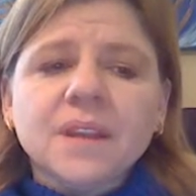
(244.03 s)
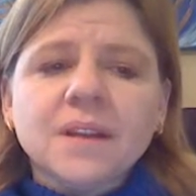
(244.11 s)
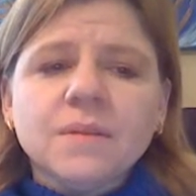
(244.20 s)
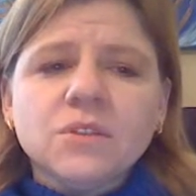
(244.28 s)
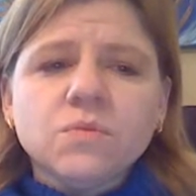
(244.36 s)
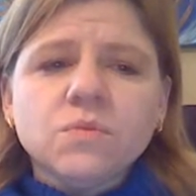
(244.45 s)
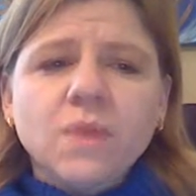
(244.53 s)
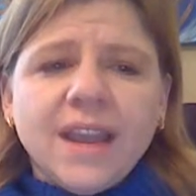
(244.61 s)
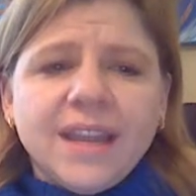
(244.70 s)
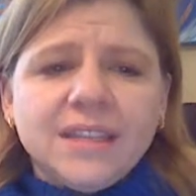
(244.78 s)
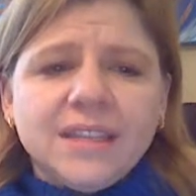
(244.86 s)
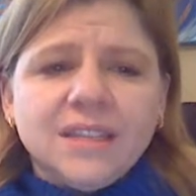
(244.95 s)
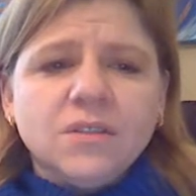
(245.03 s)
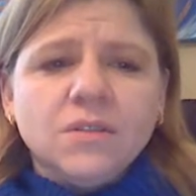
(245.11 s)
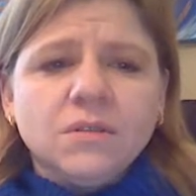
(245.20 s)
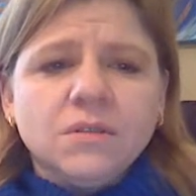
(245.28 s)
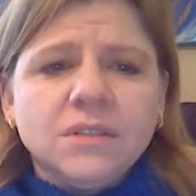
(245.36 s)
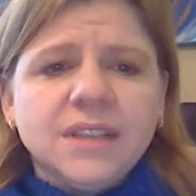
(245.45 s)
I was right, she
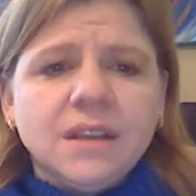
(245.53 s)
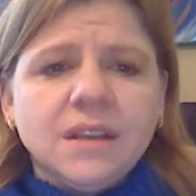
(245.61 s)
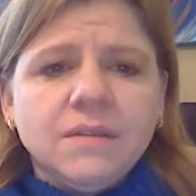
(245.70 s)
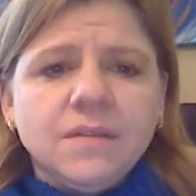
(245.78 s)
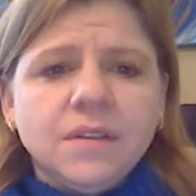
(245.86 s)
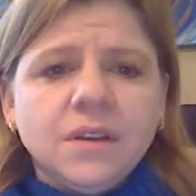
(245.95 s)
told herself.